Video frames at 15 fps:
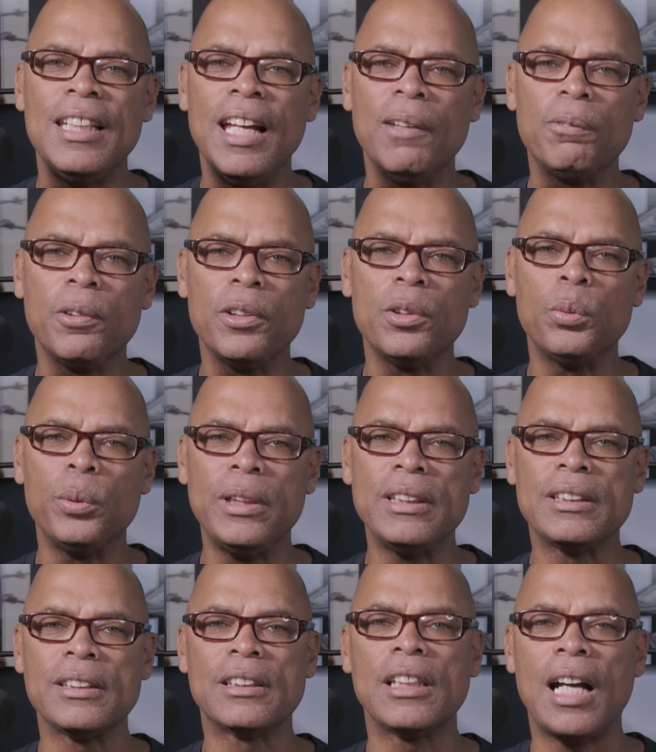Now for the
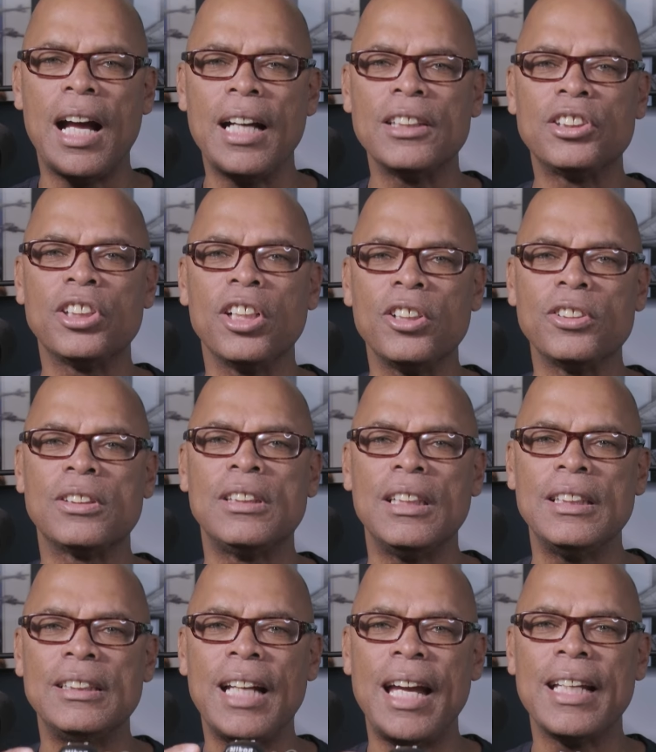reasons I chose
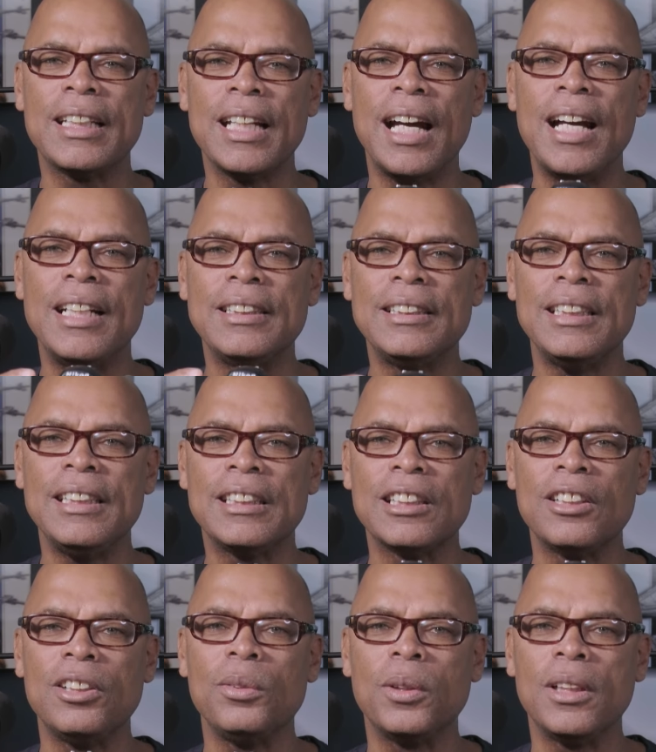the Nikon
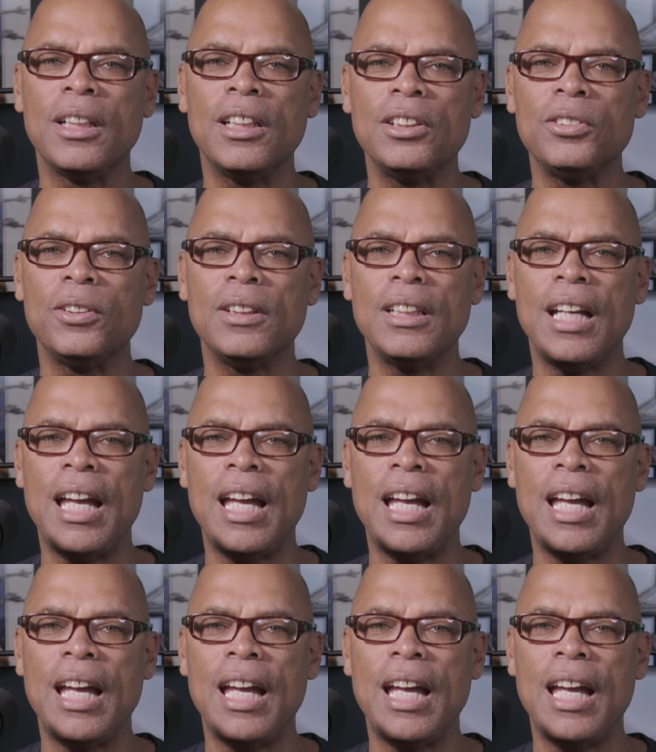D3100